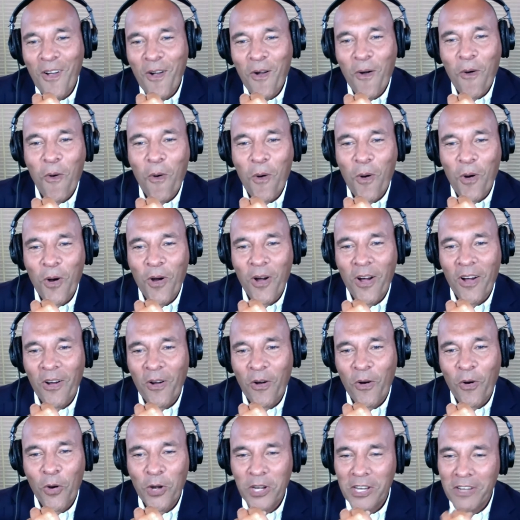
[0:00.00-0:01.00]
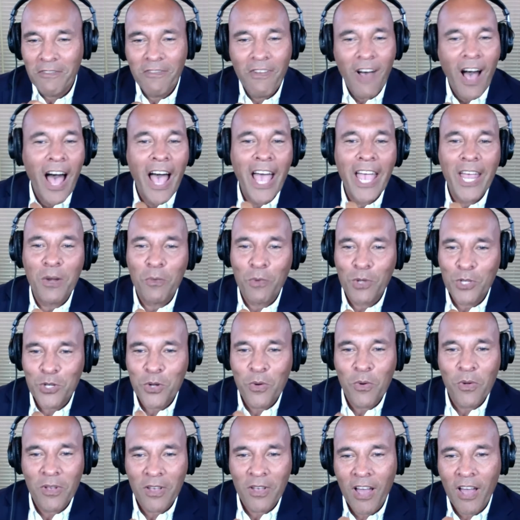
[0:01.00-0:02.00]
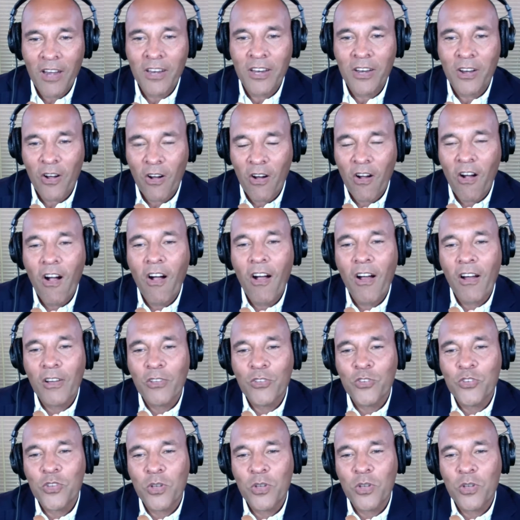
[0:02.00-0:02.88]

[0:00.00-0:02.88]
or divine what's going in our hearts.